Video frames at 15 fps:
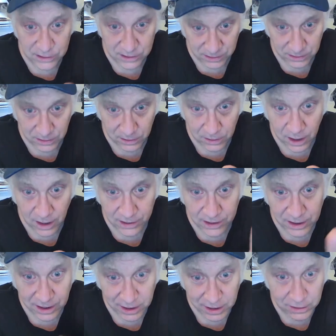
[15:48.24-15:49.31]
Is
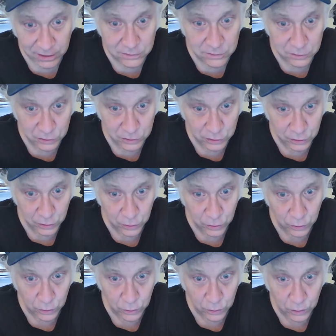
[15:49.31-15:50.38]
akin
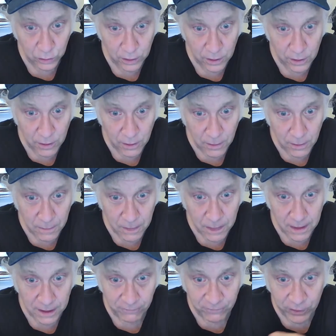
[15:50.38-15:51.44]
to,
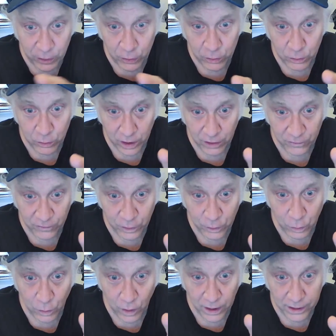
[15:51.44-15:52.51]
if
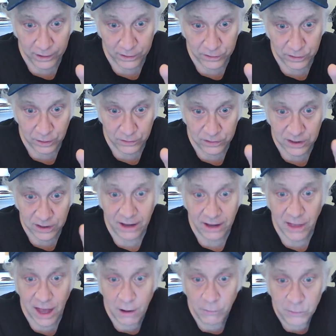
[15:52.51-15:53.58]
you wanted to
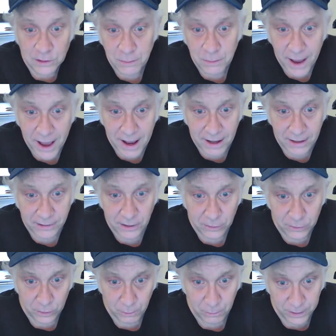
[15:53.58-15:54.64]
say that was
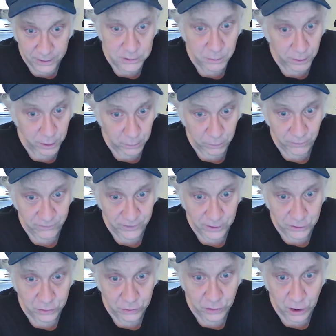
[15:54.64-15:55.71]
bad under Pittsburgh
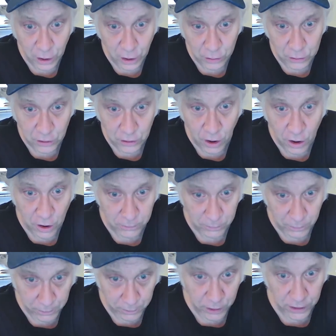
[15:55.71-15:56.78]
provincial code
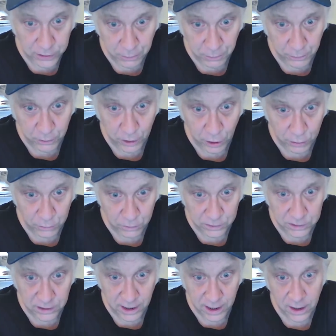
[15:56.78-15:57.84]
law, the municipal
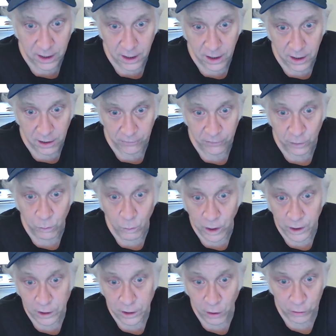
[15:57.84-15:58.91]
code would say, if
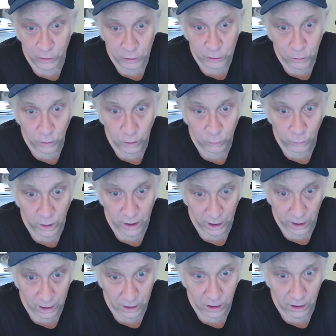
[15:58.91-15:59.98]
you want to go to court,
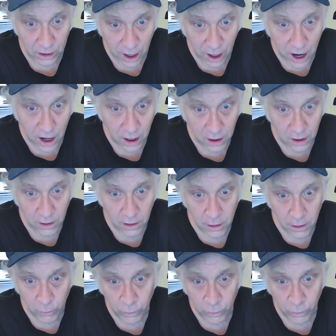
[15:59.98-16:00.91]
well,